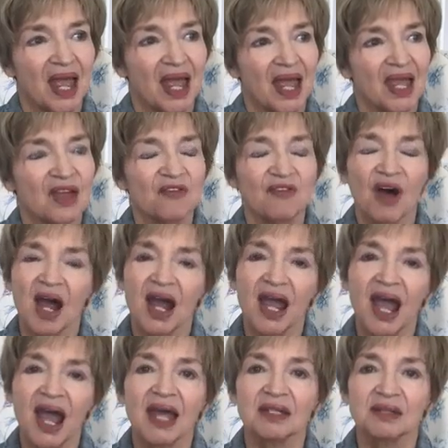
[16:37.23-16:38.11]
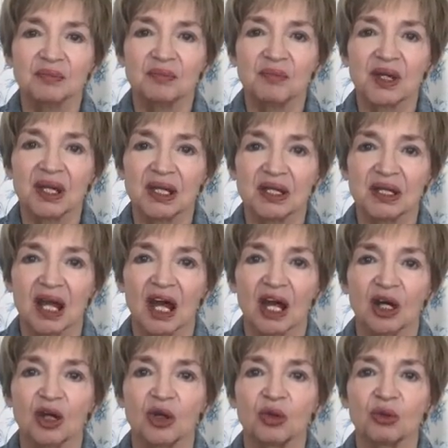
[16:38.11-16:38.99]
if I hadn't been
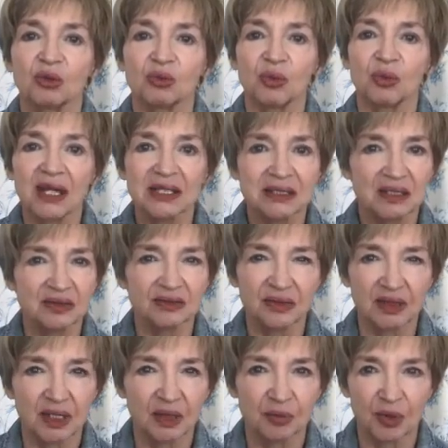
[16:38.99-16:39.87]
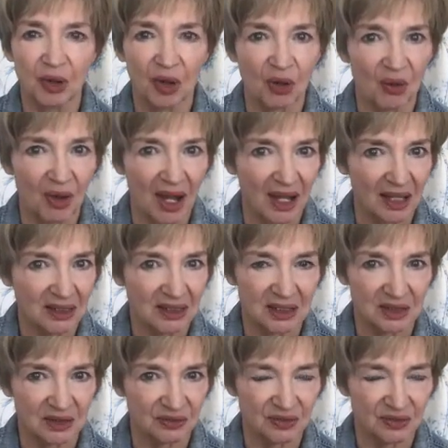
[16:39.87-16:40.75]
aggressively
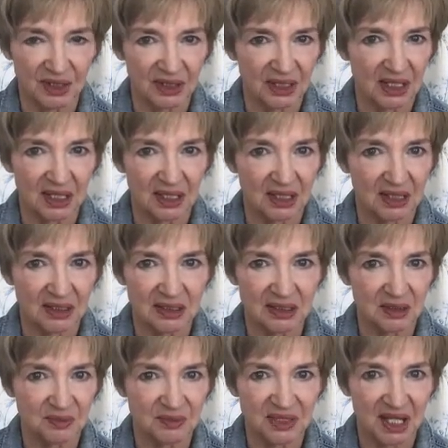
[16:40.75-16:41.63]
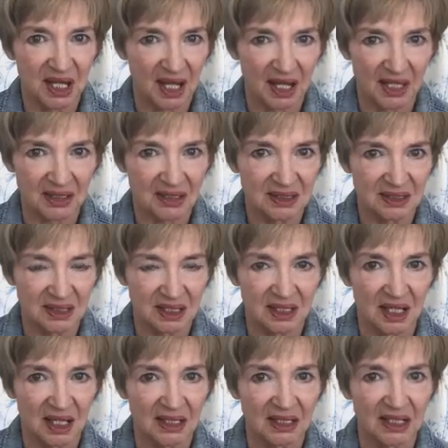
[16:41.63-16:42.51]
proactive in getting some tests
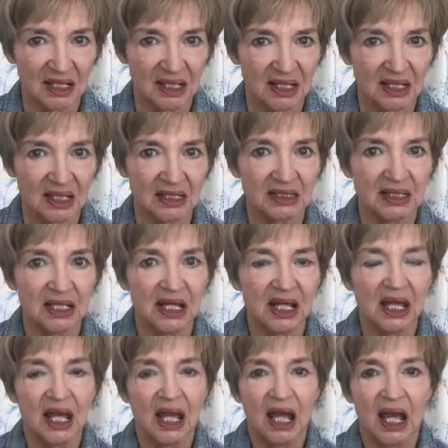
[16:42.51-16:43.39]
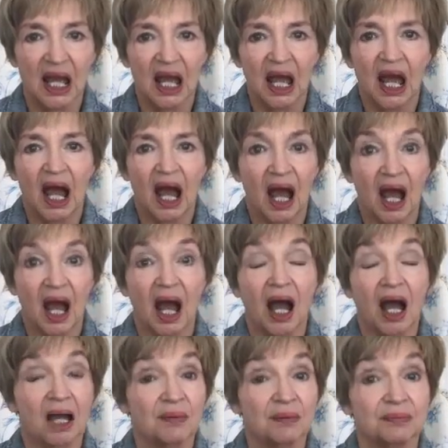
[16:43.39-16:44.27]
that I needed,
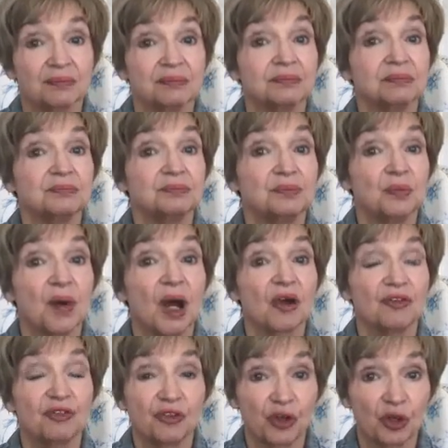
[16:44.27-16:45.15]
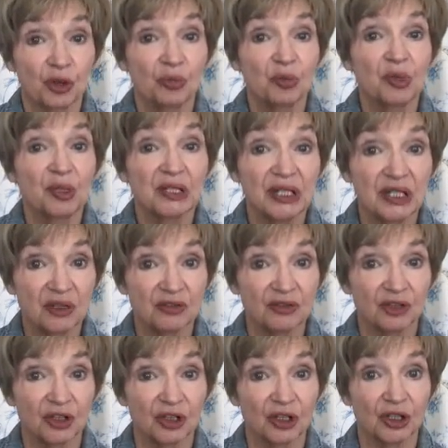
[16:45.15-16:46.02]
I'm a firm
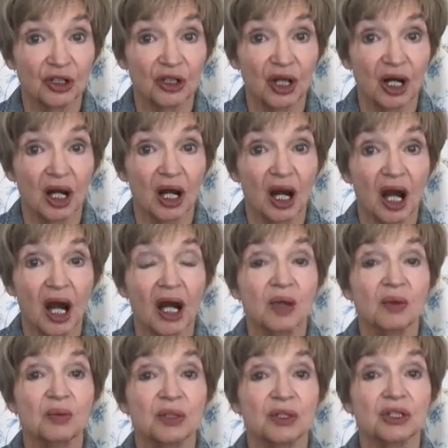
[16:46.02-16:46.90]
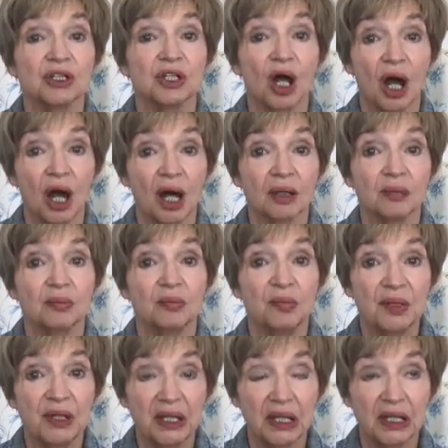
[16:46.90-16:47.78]
believer I would not
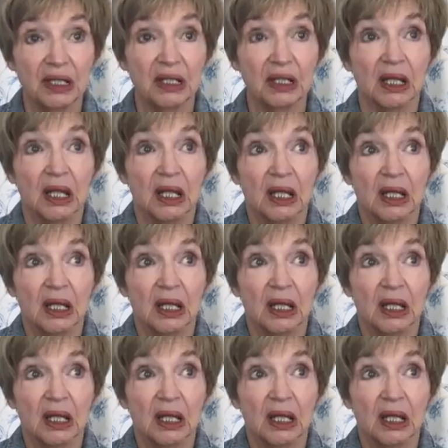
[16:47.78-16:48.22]
be